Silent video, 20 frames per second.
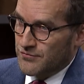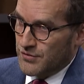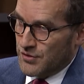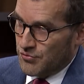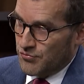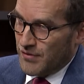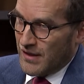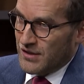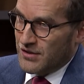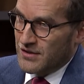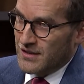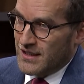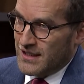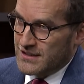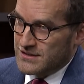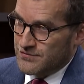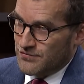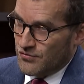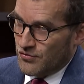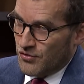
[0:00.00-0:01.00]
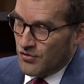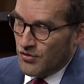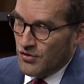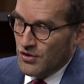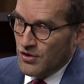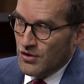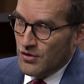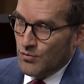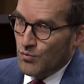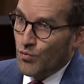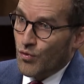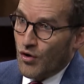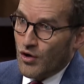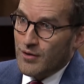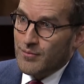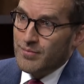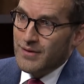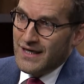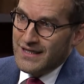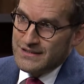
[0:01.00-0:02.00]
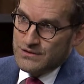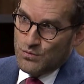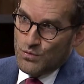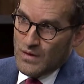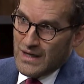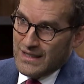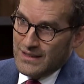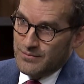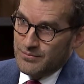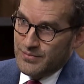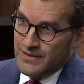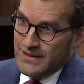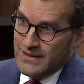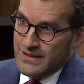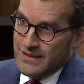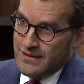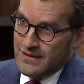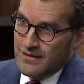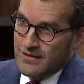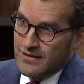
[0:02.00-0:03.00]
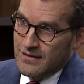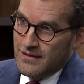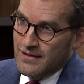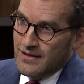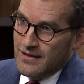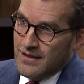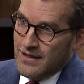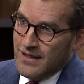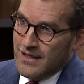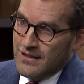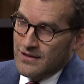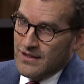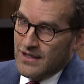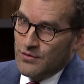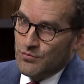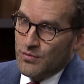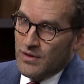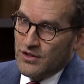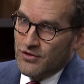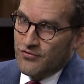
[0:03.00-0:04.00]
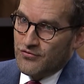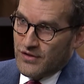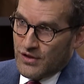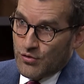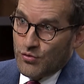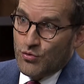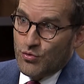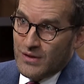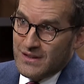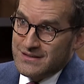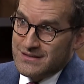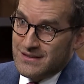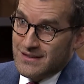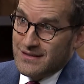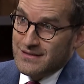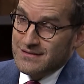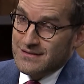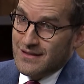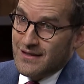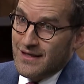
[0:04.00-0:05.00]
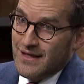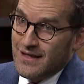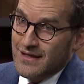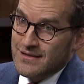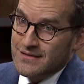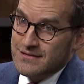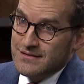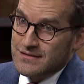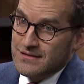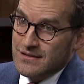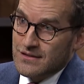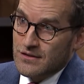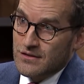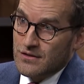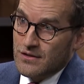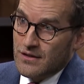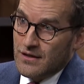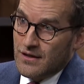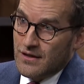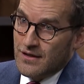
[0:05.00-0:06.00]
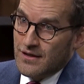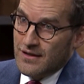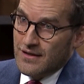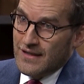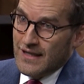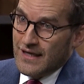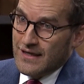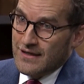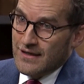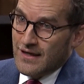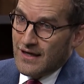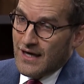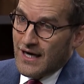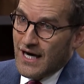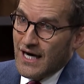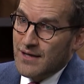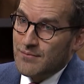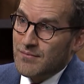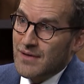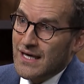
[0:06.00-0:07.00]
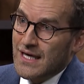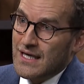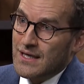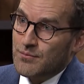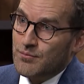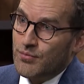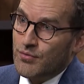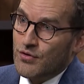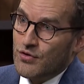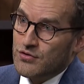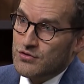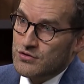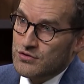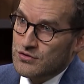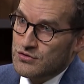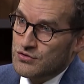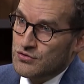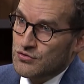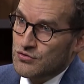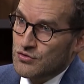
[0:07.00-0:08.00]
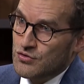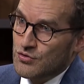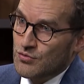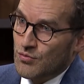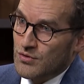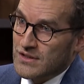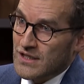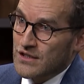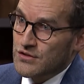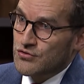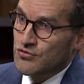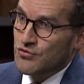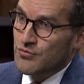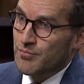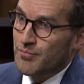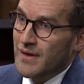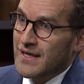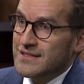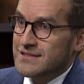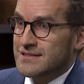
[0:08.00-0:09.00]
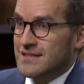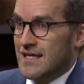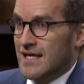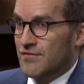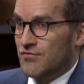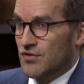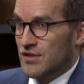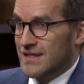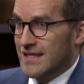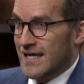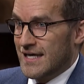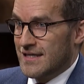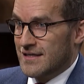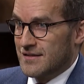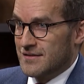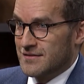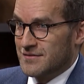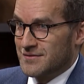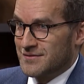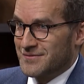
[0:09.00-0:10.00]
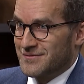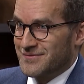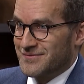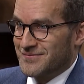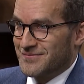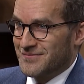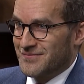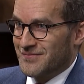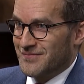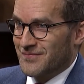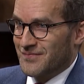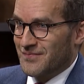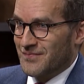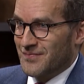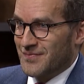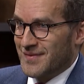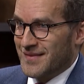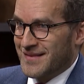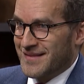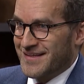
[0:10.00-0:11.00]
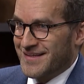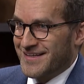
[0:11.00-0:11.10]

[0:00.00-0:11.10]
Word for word: they are recognized for workplace well-being. Yes. And, and one of their questions is that I'm able to do what I do best every day. Ah.